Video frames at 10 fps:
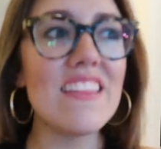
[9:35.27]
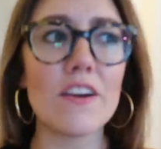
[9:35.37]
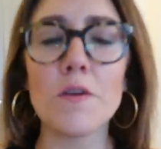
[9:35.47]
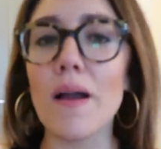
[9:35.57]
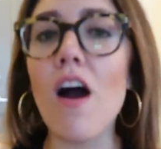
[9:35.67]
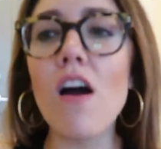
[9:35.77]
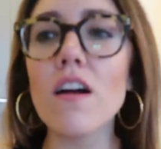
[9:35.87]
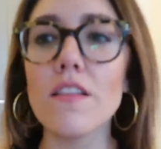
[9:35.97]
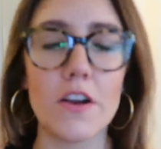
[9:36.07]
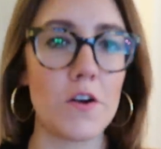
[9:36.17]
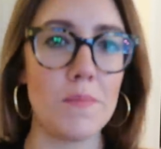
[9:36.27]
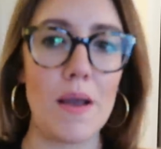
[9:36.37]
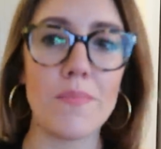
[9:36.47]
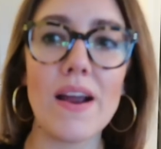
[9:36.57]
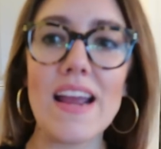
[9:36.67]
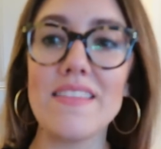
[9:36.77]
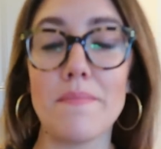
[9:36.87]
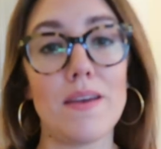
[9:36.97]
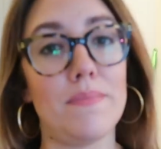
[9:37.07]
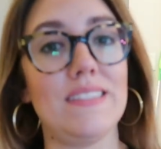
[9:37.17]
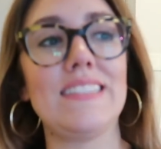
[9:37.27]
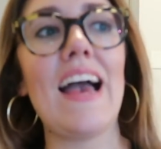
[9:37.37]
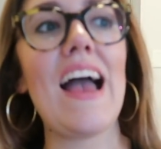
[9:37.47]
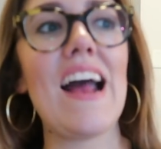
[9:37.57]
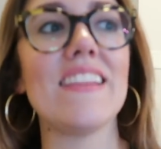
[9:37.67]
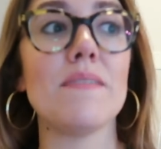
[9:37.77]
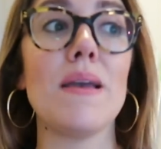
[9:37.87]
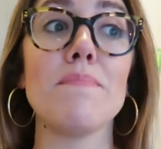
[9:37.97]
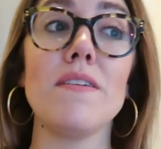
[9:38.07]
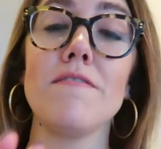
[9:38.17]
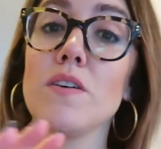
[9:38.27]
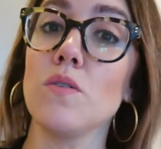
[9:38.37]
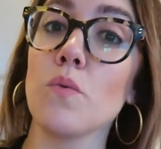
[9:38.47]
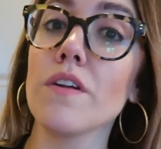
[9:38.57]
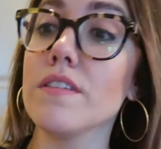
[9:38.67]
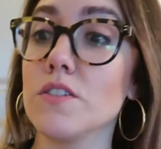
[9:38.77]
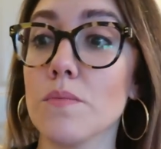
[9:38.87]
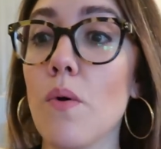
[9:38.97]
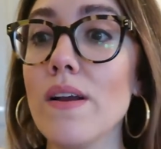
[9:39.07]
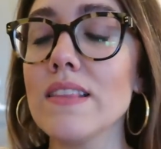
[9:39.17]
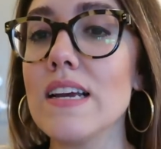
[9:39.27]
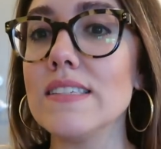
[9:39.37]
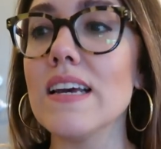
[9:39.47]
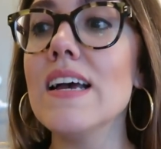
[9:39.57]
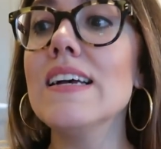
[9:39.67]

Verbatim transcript: that hurt my heart, that hurt my brain, that make me sad, that make me feel worthless or pointless.